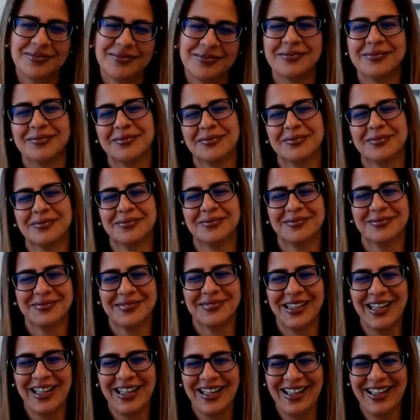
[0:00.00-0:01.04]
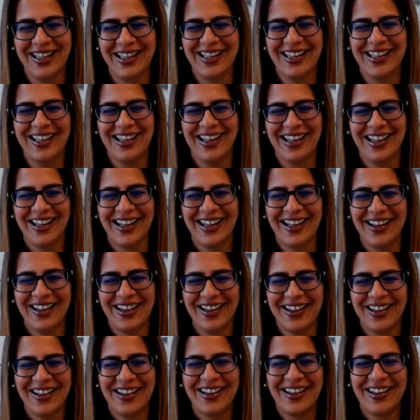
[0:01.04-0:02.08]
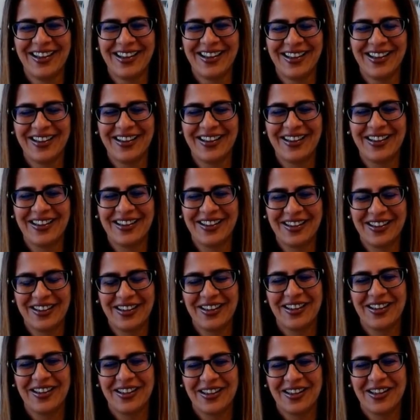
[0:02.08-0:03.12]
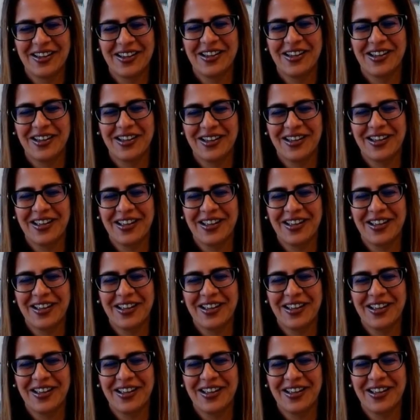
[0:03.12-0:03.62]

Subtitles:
The person shown says nothing.